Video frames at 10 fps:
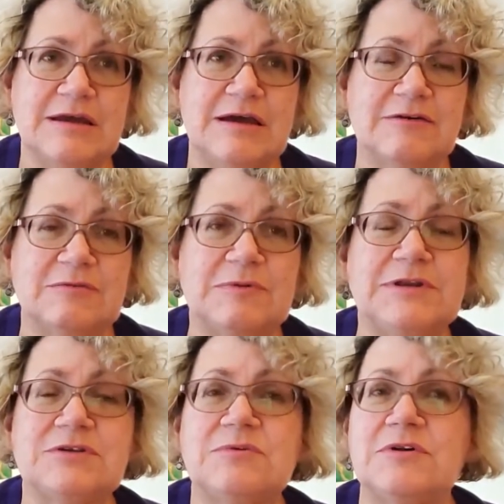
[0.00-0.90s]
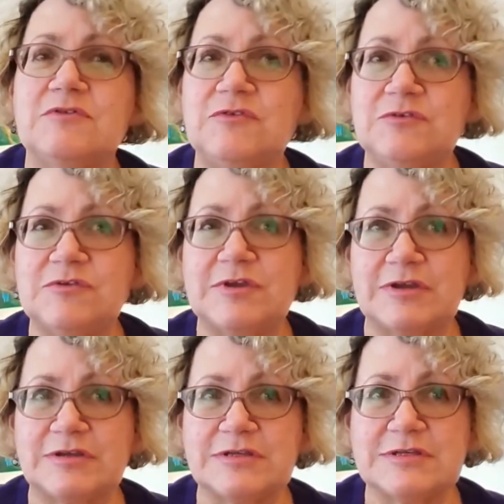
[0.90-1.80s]
I've completed quite a few
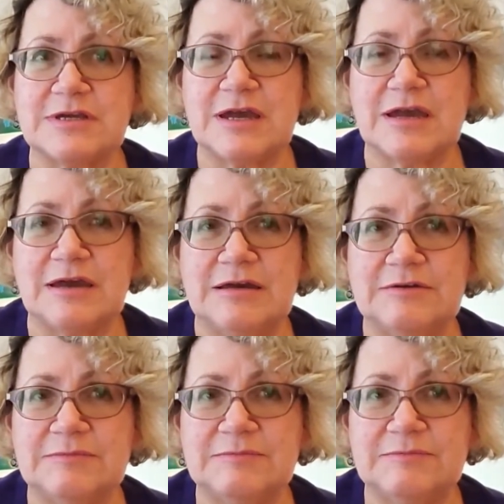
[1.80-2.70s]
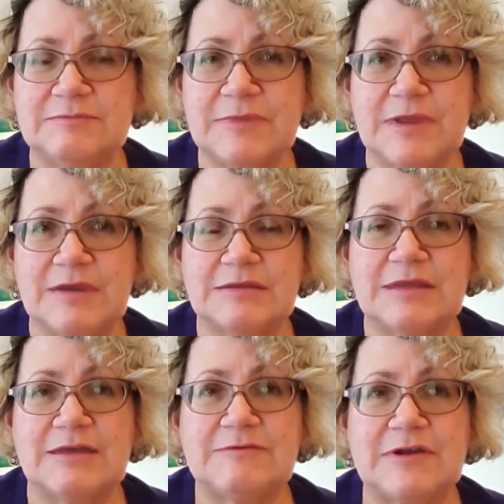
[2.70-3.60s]
things.
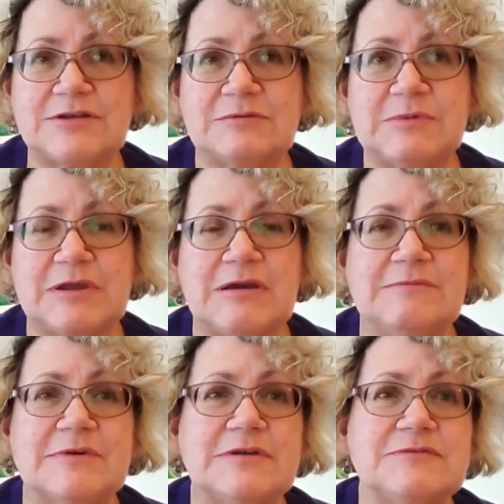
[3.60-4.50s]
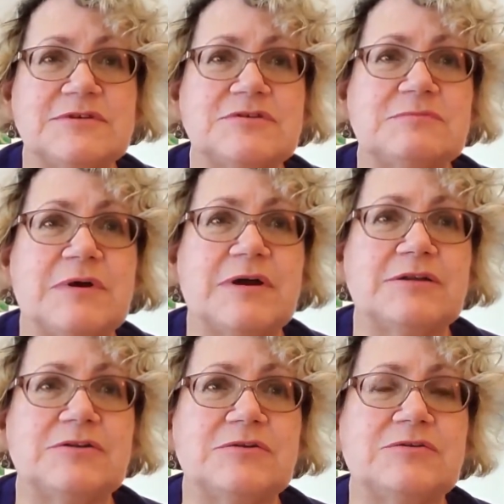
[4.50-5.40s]
They have actually become gifts to my
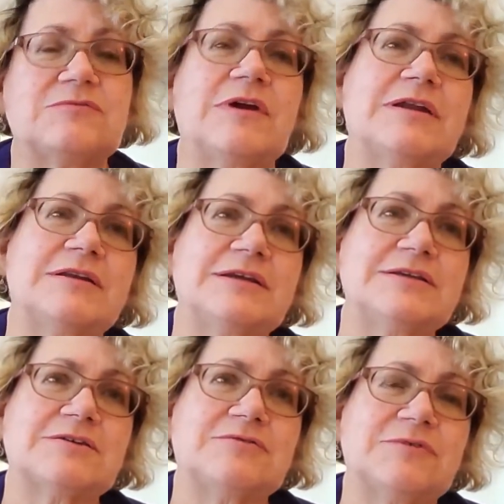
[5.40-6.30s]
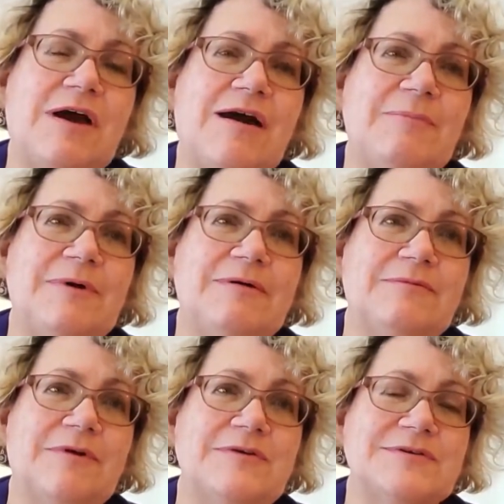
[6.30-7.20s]
new great niece called Harper
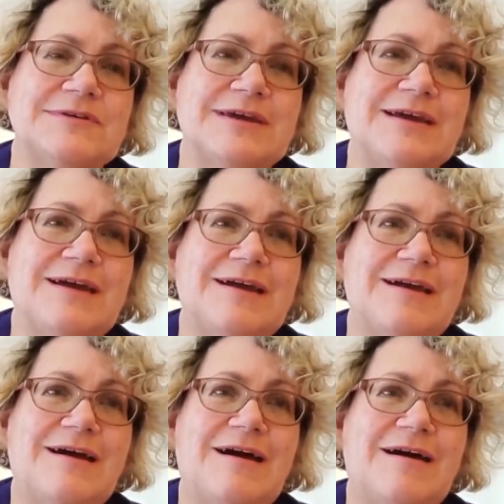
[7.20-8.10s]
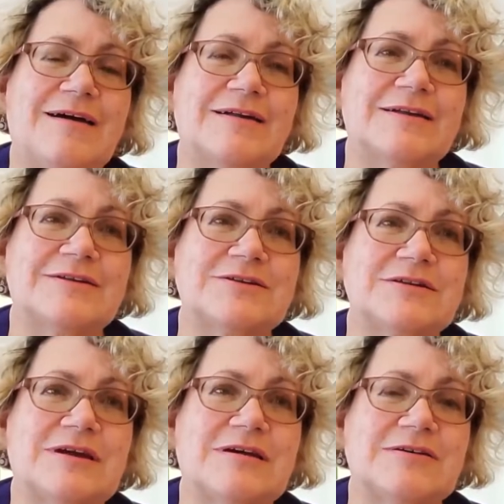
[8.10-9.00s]
Rose, and
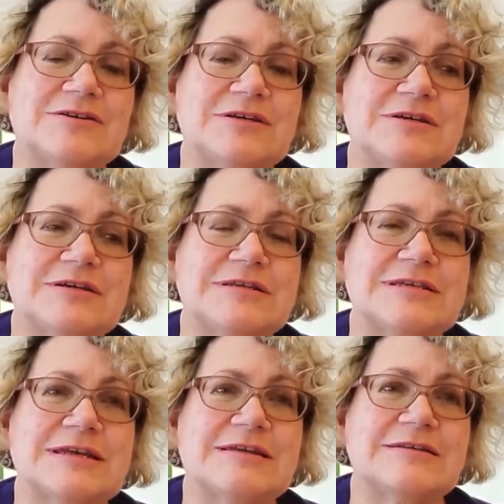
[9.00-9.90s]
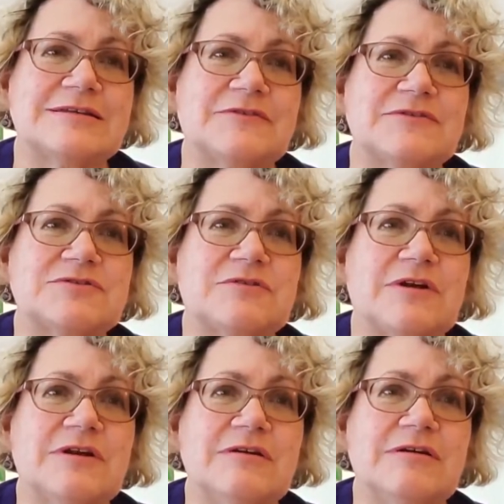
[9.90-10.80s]
she is in South
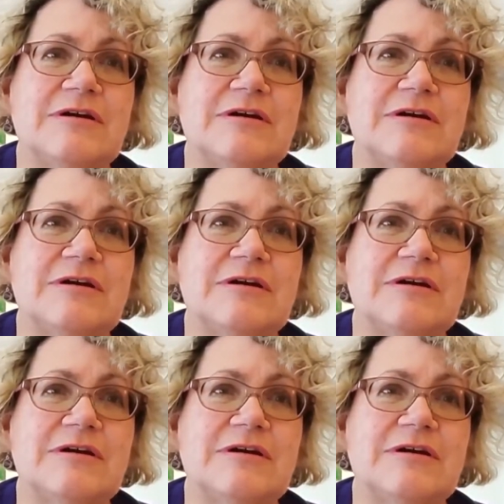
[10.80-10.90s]
Australia.